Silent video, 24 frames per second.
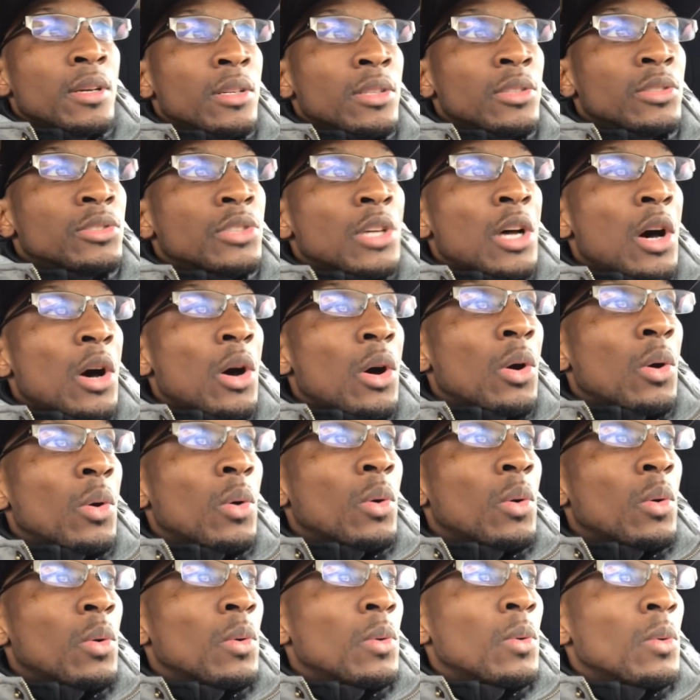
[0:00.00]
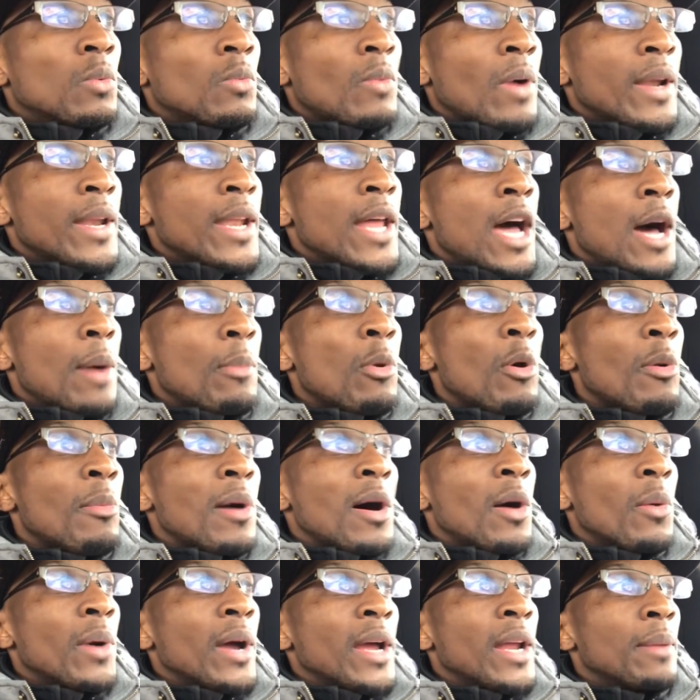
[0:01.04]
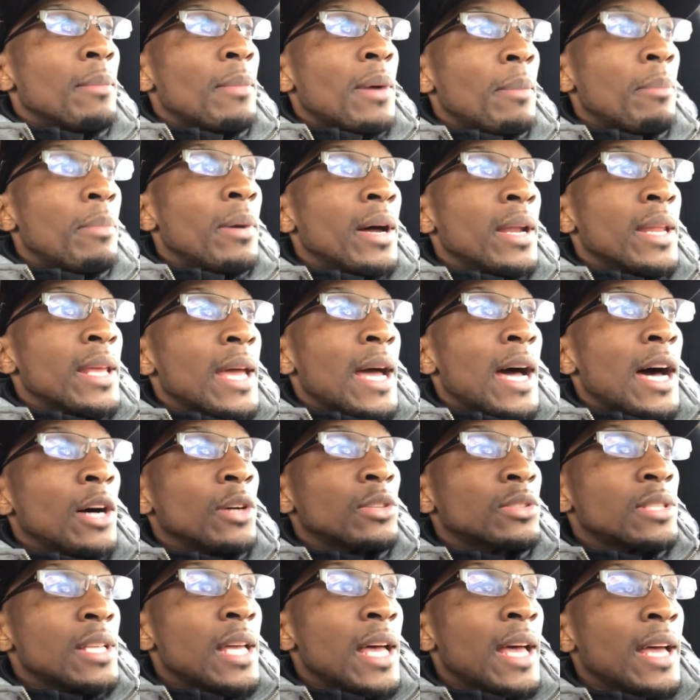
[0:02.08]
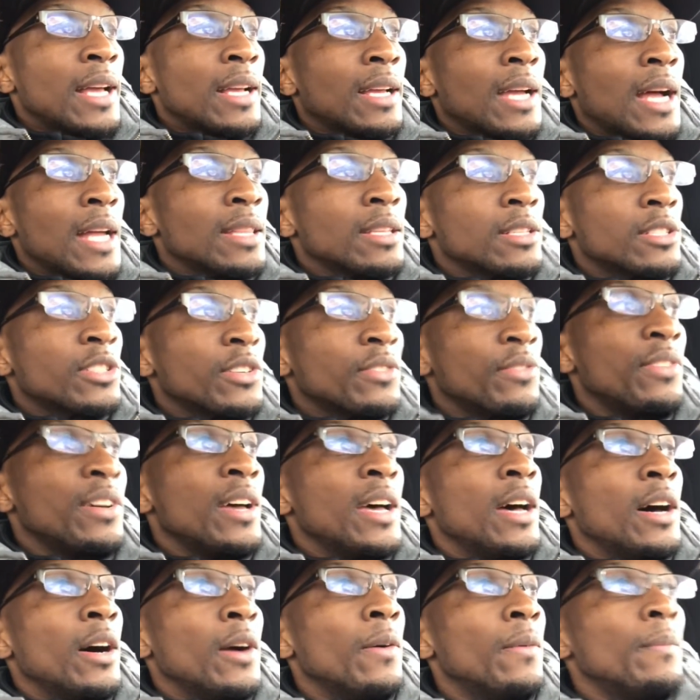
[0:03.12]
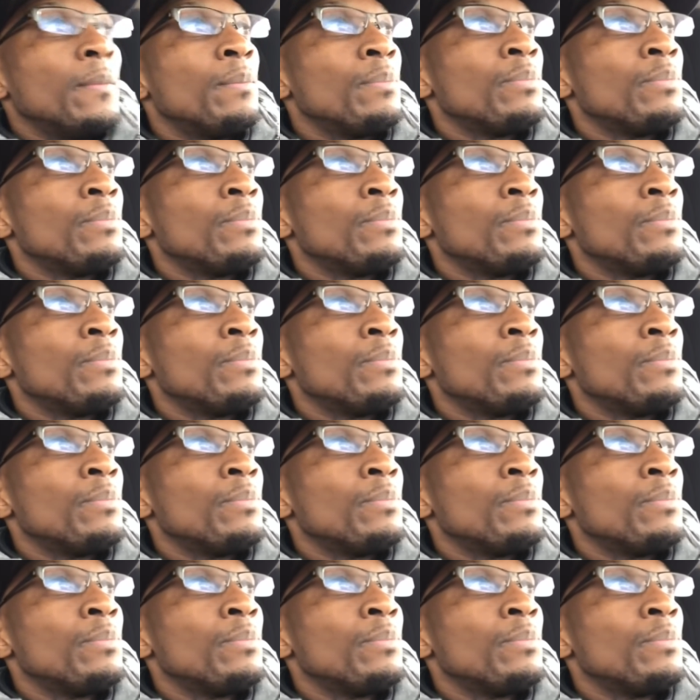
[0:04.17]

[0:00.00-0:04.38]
So right now I'm on my way to my buddy house that got the Chevelle,